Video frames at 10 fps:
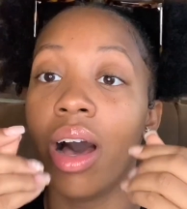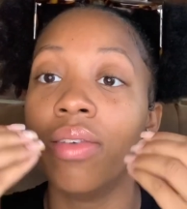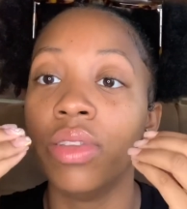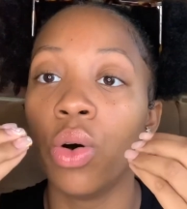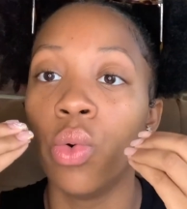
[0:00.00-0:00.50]

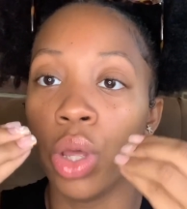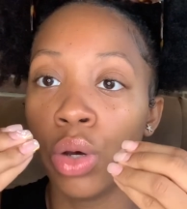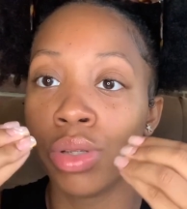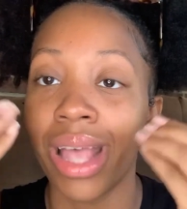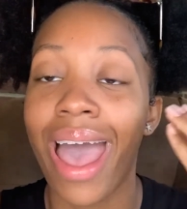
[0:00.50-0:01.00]
of the
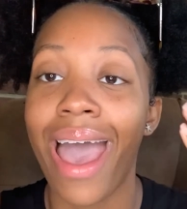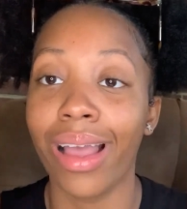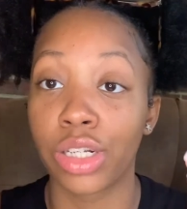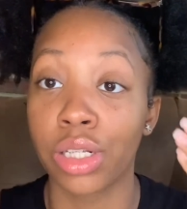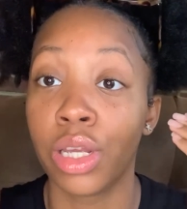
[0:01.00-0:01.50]
oils
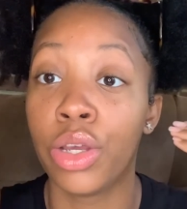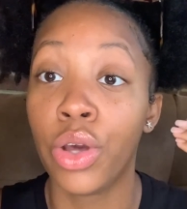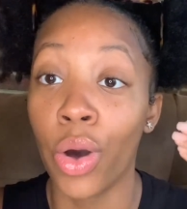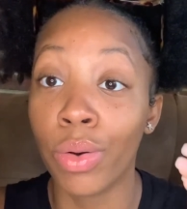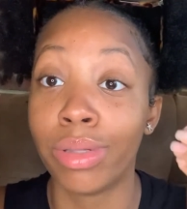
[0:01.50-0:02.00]
actually
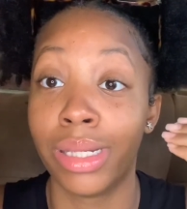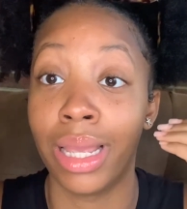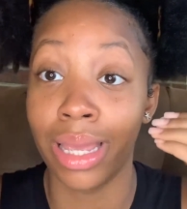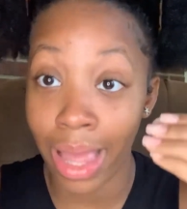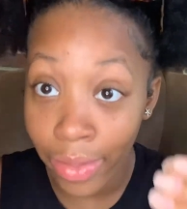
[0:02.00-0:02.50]
go
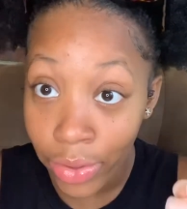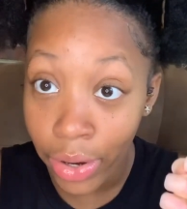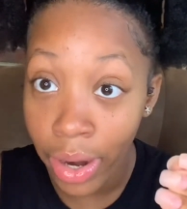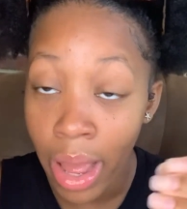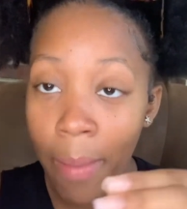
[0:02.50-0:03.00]

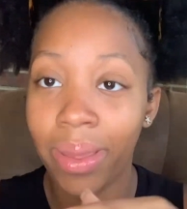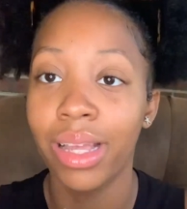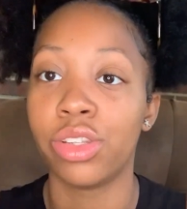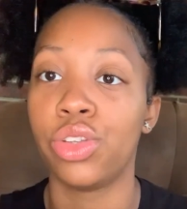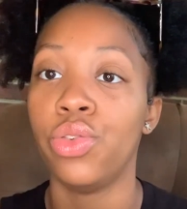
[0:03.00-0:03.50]
together,
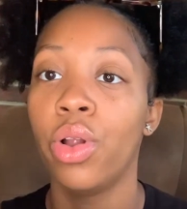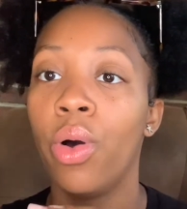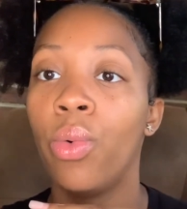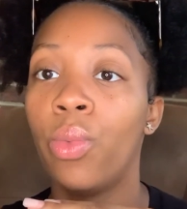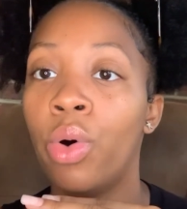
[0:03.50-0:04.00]
because you
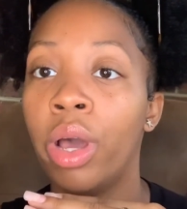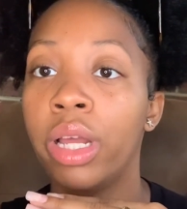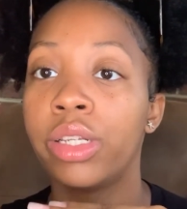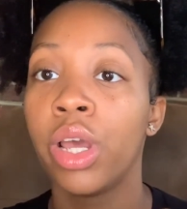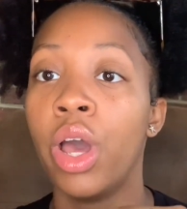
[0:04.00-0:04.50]
don't
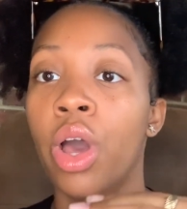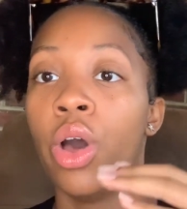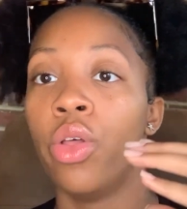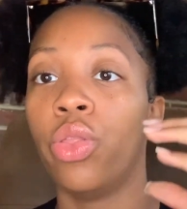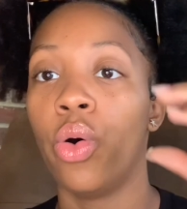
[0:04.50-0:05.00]
want
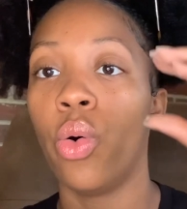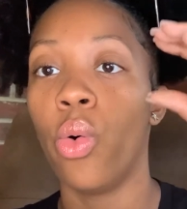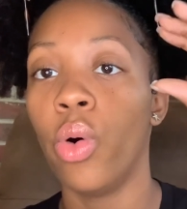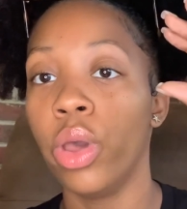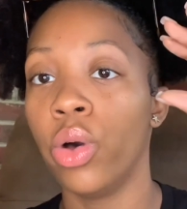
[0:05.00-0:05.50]
the
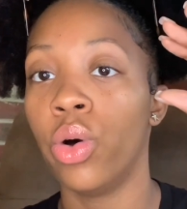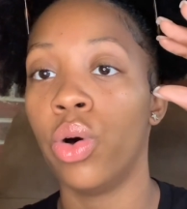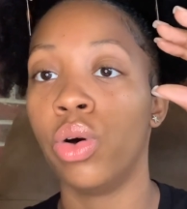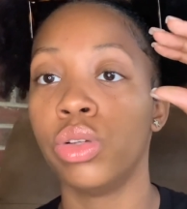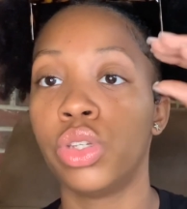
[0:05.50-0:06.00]

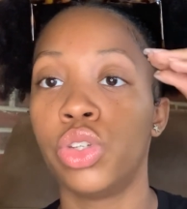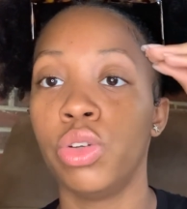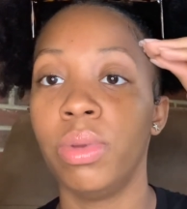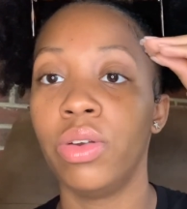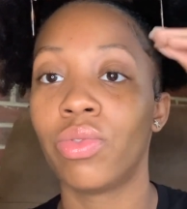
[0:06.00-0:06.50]
oils to
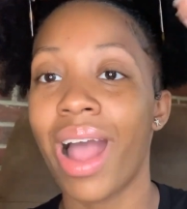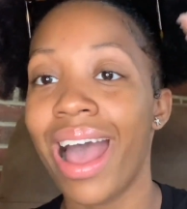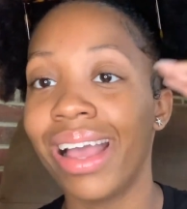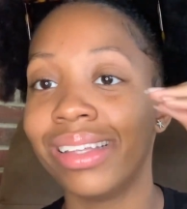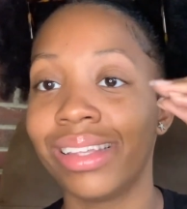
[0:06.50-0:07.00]
be
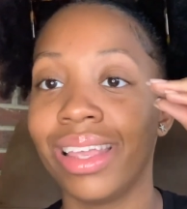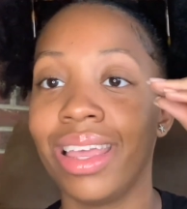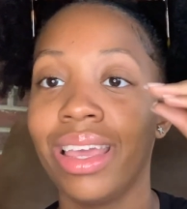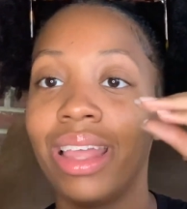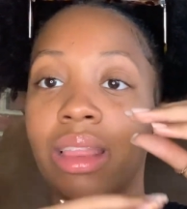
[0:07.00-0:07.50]

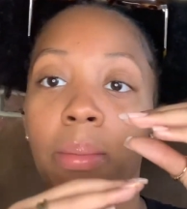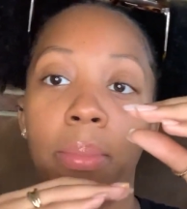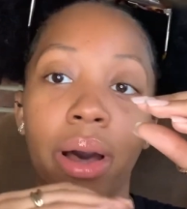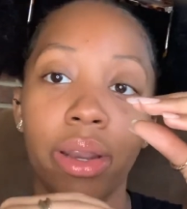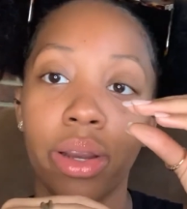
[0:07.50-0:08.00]
rising in the
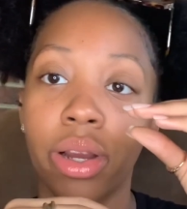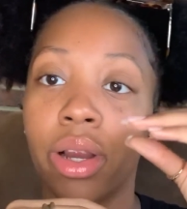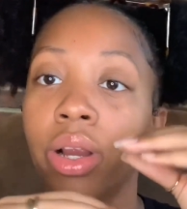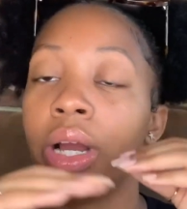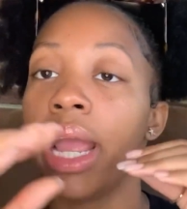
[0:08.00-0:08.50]

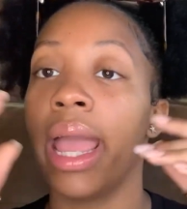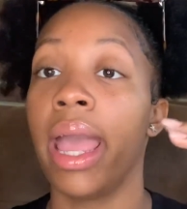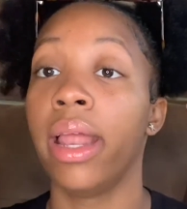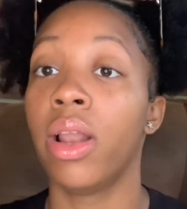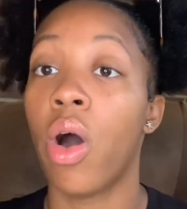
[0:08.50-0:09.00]
butter.
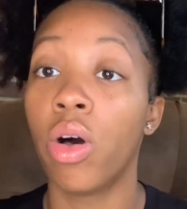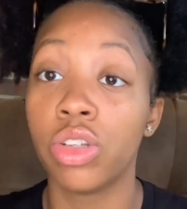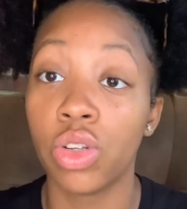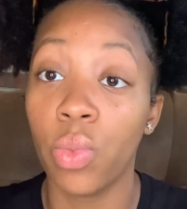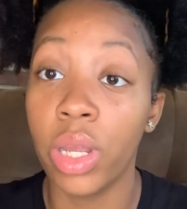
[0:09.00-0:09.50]
And
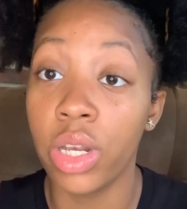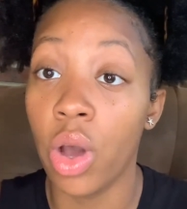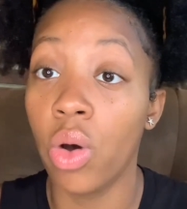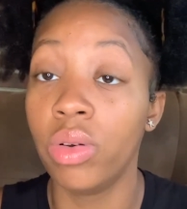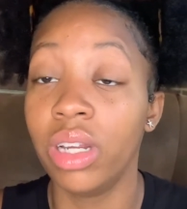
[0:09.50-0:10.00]
also, we
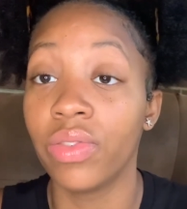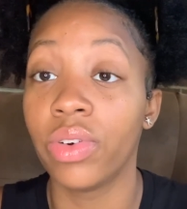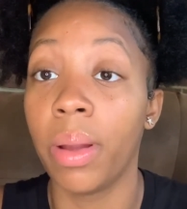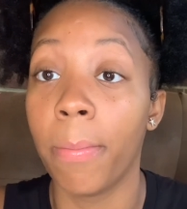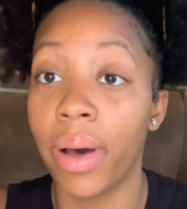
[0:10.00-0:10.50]
know
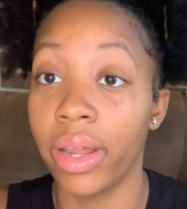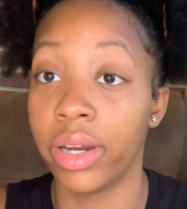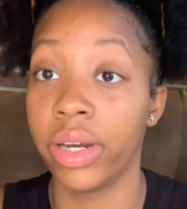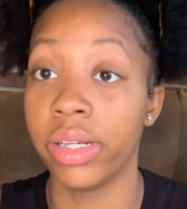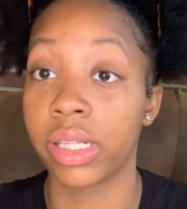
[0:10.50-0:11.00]
different
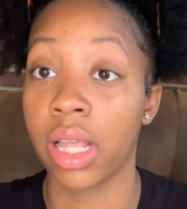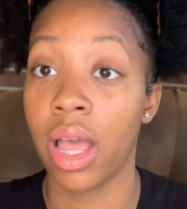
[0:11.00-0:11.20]
butters